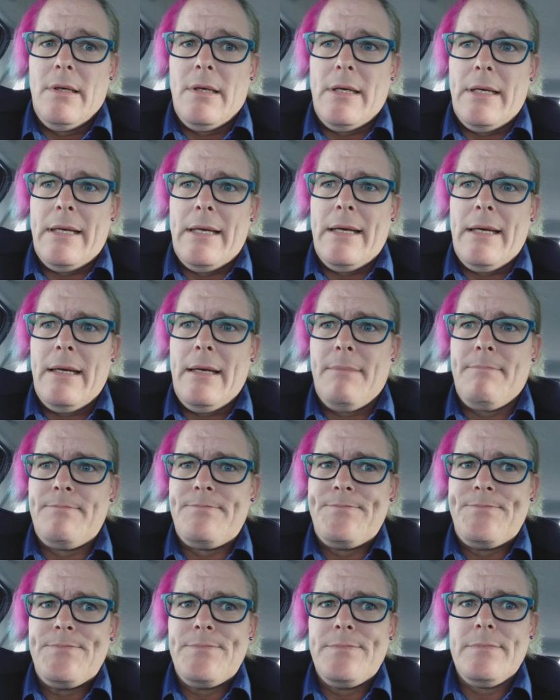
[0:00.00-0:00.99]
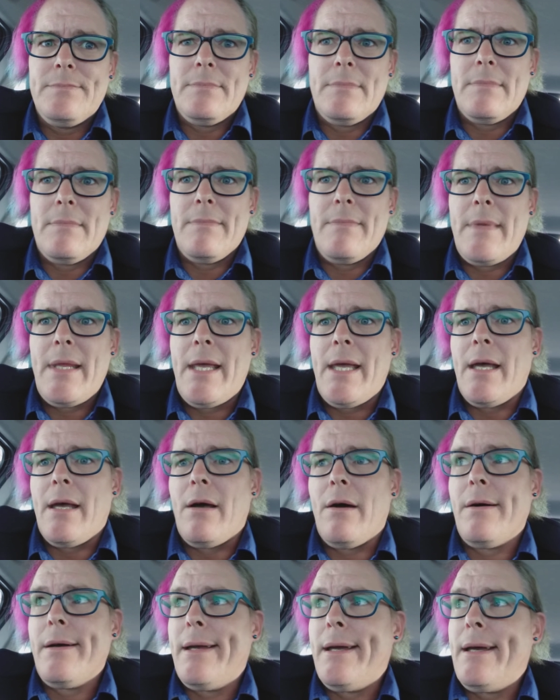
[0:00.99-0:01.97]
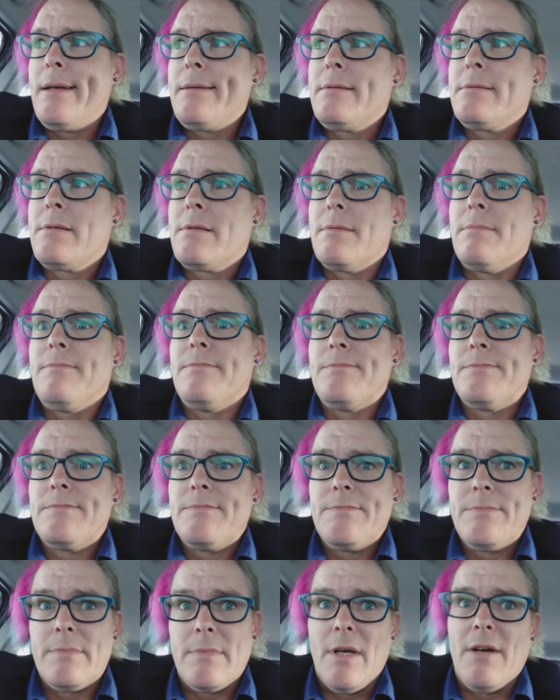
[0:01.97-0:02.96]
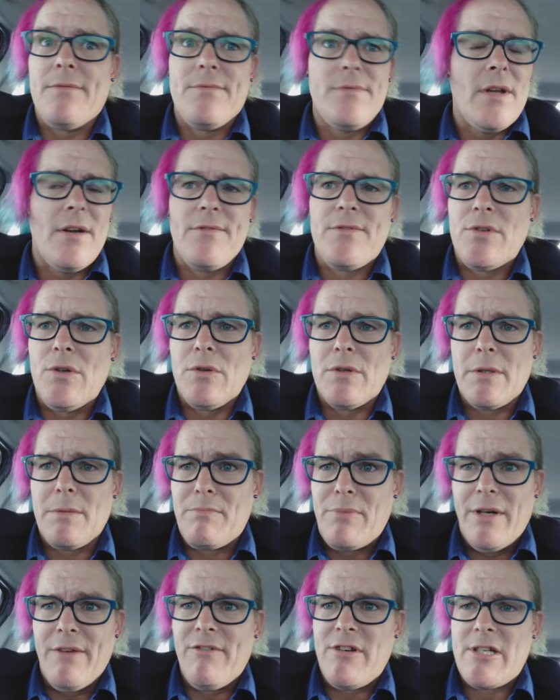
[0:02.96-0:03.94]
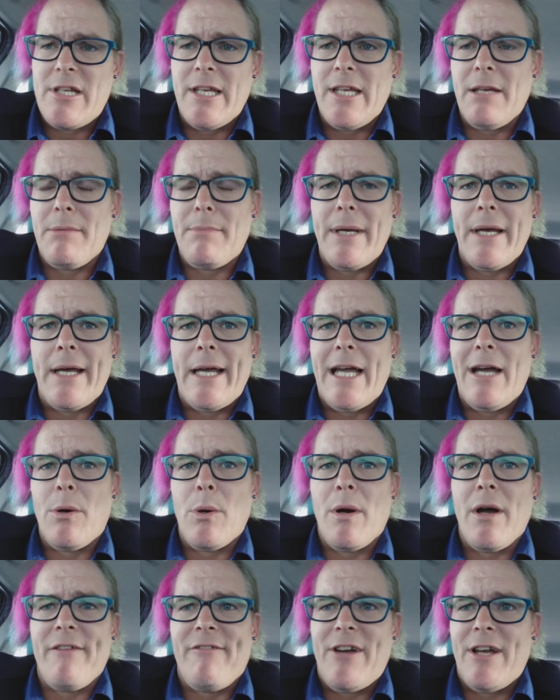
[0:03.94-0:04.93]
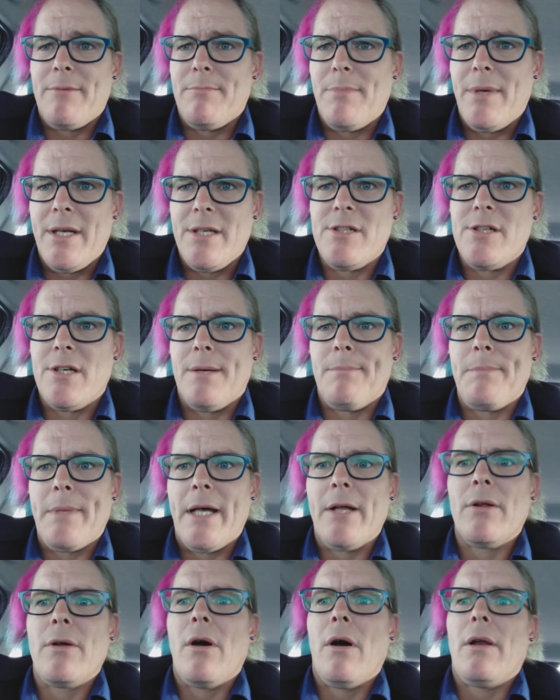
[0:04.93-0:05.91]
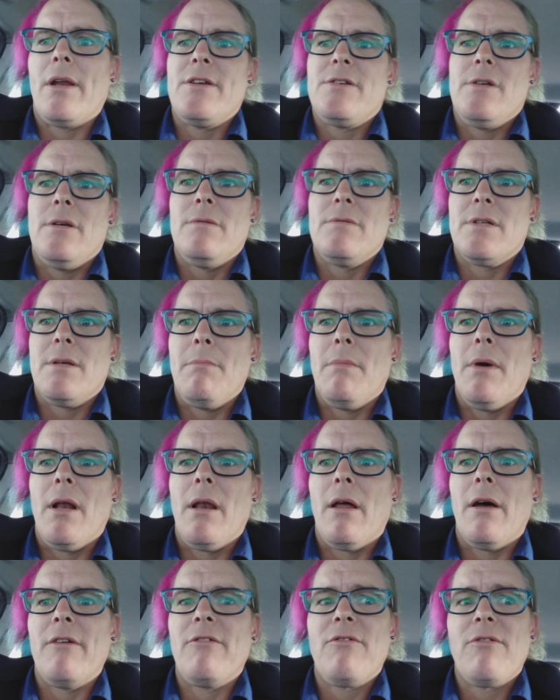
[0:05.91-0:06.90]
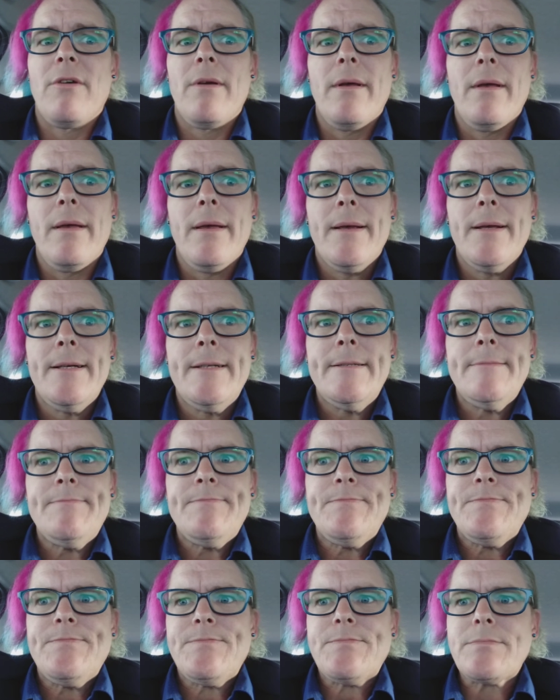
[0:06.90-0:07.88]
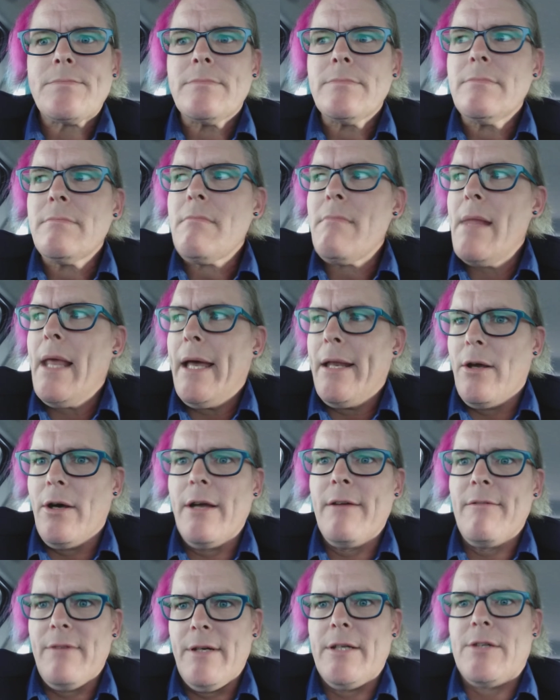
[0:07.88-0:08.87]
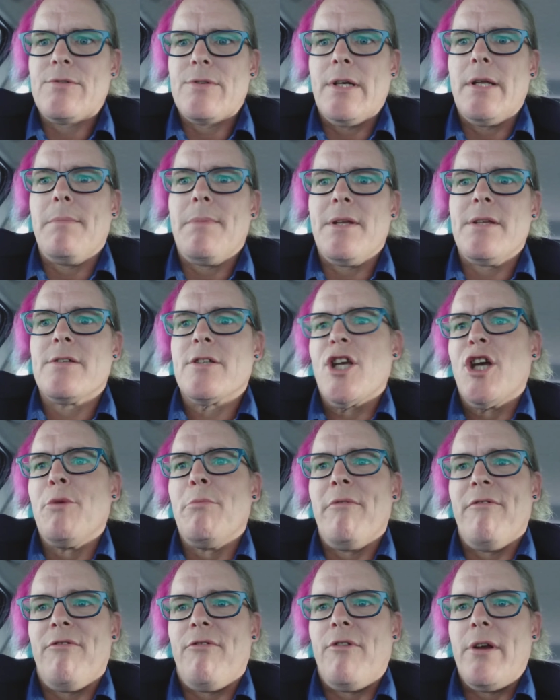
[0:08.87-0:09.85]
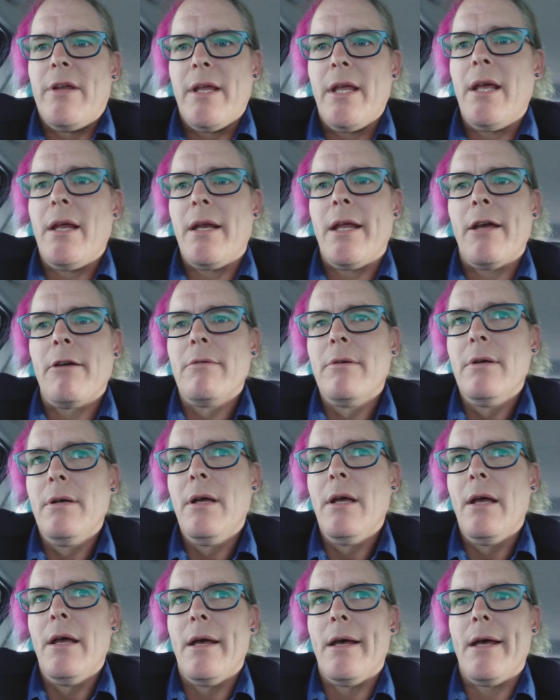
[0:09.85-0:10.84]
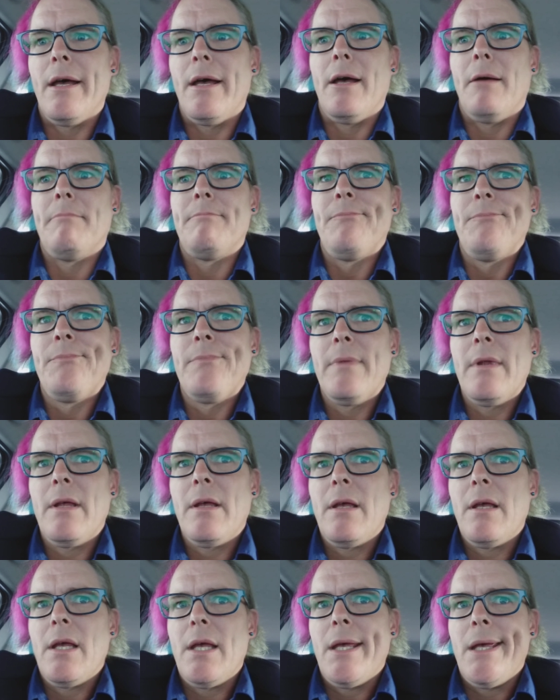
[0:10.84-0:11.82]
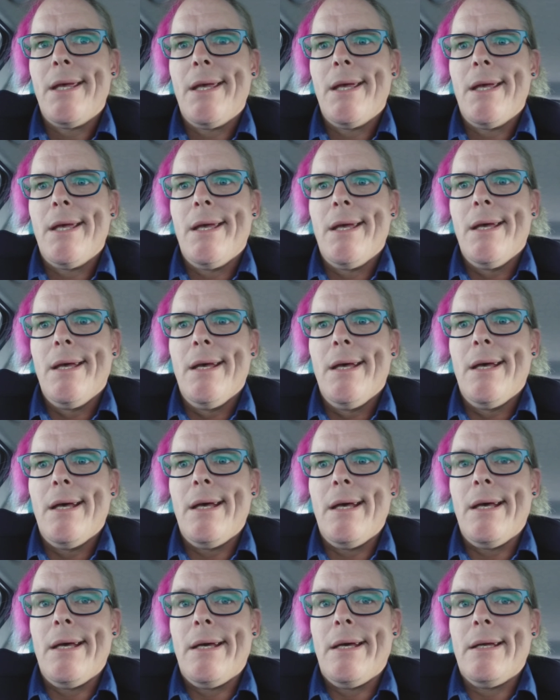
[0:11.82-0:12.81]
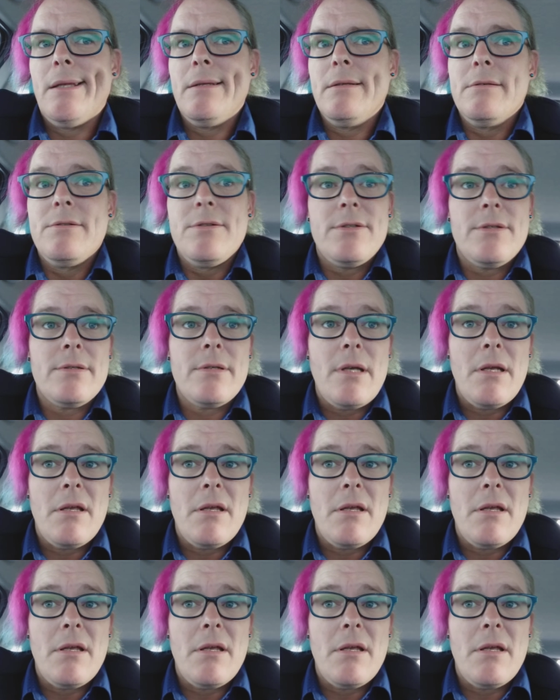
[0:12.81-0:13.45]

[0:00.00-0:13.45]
Yeah, I had some. I've talked previously about how I've had major alcohol issues in my life, and I have literally been sober for a year now. And